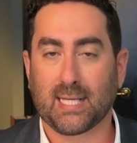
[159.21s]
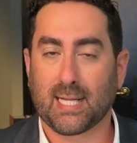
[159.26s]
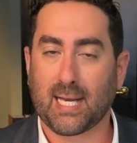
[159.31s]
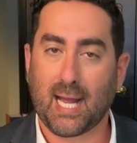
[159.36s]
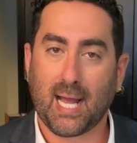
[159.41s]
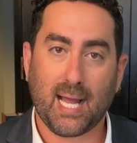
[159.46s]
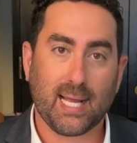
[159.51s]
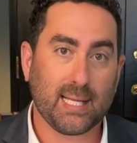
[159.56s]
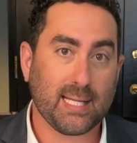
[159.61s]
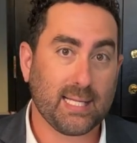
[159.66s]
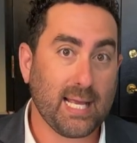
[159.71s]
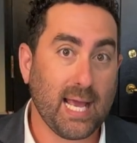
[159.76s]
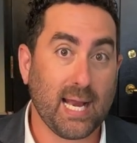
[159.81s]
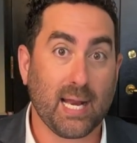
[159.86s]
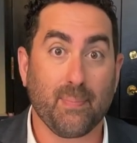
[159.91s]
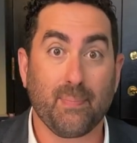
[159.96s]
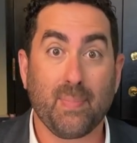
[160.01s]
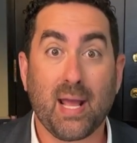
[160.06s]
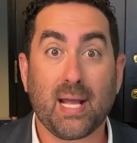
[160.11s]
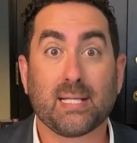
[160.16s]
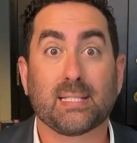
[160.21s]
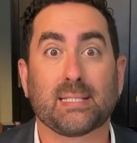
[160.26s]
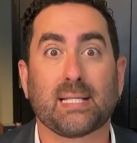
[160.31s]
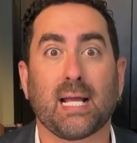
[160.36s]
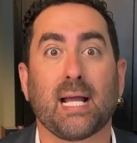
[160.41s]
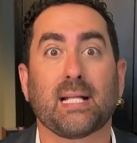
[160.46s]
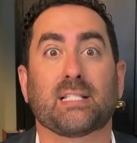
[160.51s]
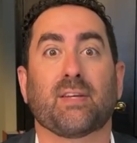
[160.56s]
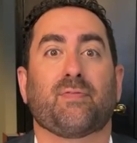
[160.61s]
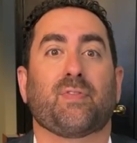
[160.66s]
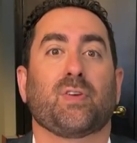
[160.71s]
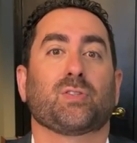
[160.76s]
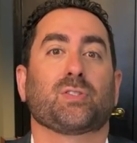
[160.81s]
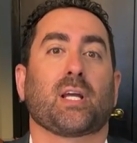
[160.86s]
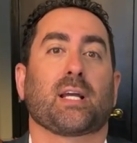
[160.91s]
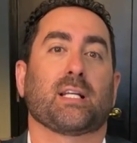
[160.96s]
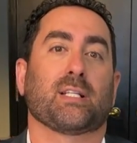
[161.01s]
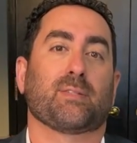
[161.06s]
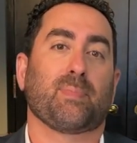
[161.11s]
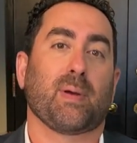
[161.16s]
And I get it. Makes sense. It feels
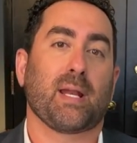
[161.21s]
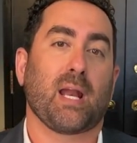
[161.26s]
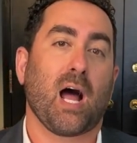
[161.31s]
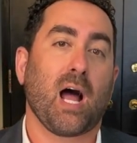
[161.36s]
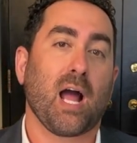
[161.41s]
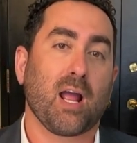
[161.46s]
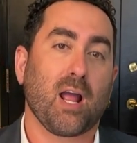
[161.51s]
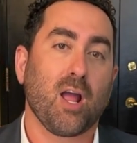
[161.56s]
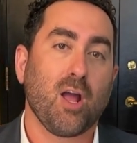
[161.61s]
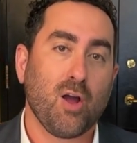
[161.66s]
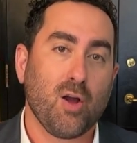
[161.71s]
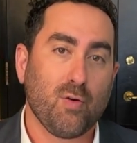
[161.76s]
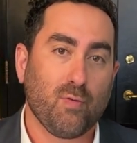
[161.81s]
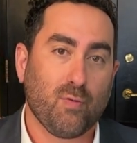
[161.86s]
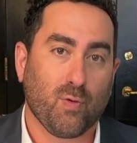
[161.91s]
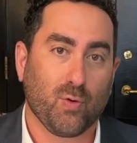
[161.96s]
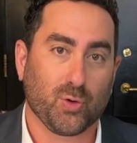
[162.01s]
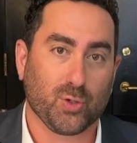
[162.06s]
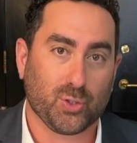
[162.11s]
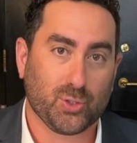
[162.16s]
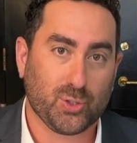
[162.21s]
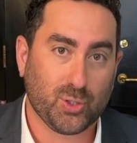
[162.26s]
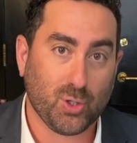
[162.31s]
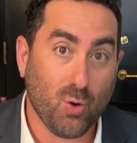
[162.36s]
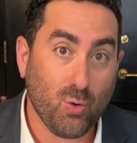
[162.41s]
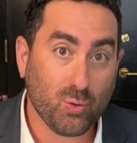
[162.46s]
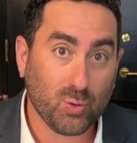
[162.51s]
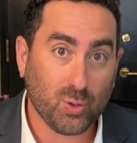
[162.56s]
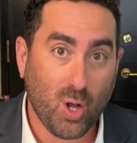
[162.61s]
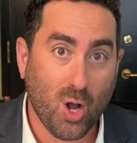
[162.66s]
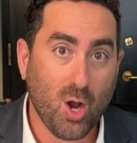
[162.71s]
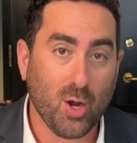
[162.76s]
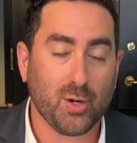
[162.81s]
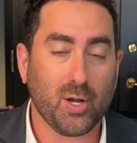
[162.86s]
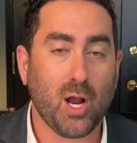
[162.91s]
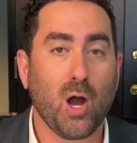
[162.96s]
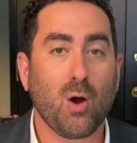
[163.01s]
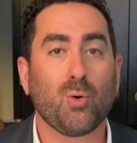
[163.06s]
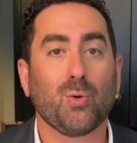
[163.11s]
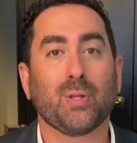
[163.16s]
like it's been high for so long.
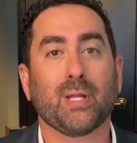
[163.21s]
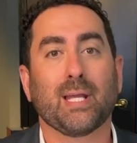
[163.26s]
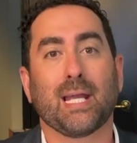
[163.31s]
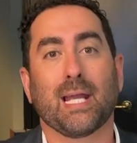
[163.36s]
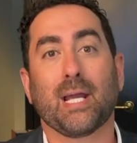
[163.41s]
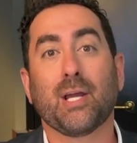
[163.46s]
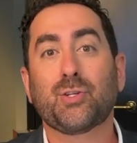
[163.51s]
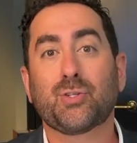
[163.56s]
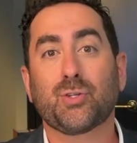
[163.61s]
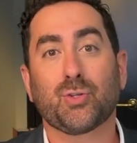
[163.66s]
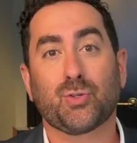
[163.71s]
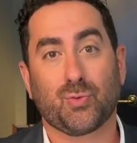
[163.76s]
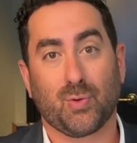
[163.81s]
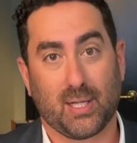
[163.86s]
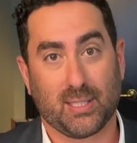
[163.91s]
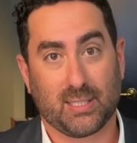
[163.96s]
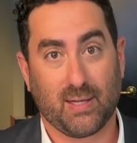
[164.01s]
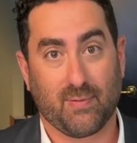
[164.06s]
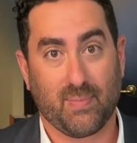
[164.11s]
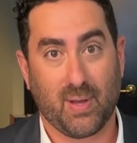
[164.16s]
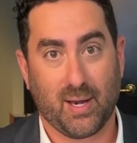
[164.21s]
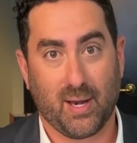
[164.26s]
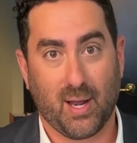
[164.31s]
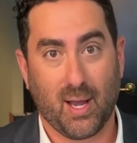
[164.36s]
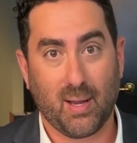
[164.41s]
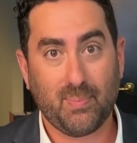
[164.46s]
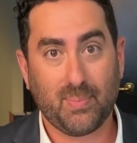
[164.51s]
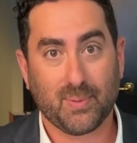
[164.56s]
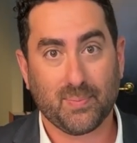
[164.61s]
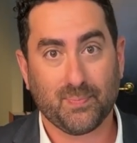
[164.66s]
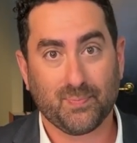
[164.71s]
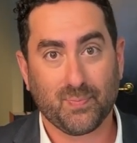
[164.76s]
Not only interest rates have been up,